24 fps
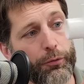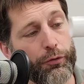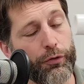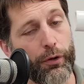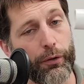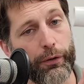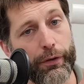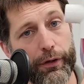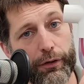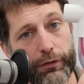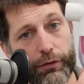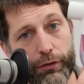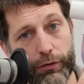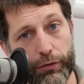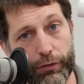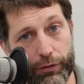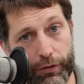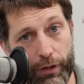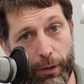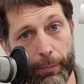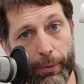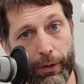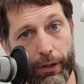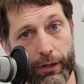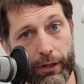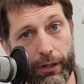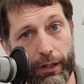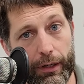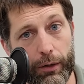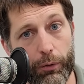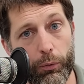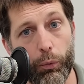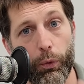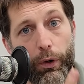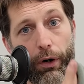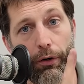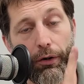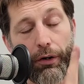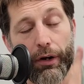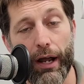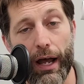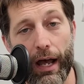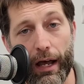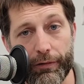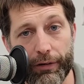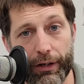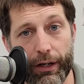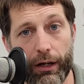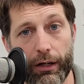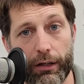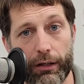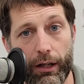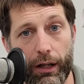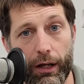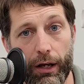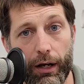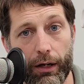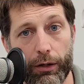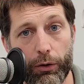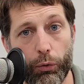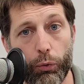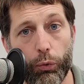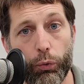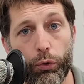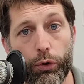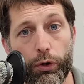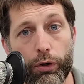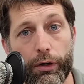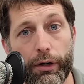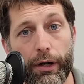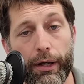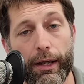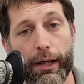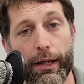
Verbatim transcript: So this is typically where you're having a clog or